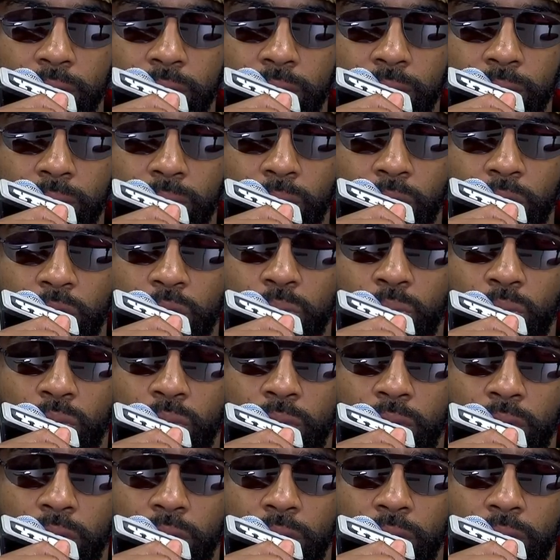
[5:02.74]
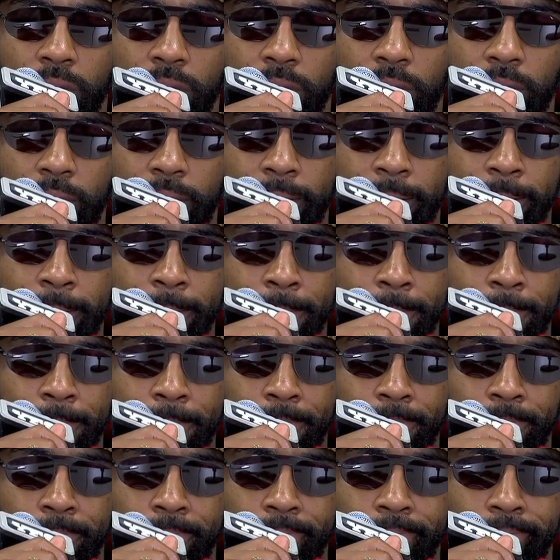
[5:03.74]
much more um,
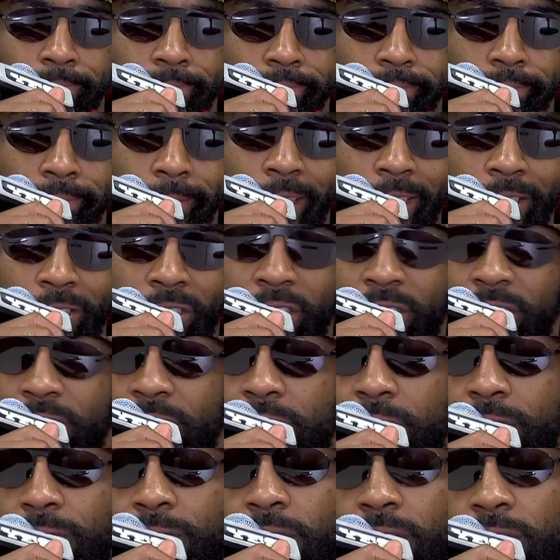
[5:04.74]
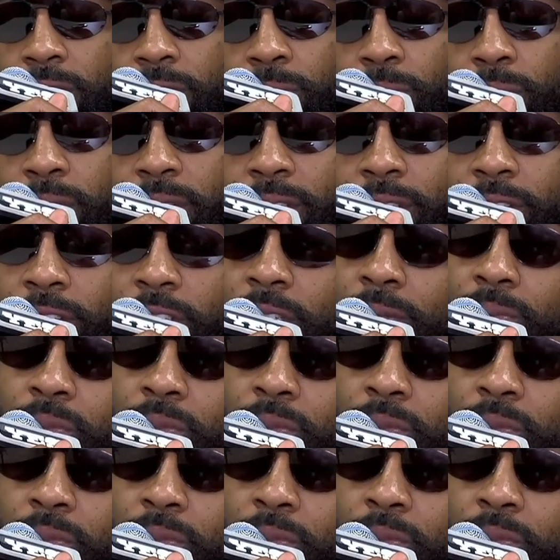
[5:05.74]
than just his defensive presence. Him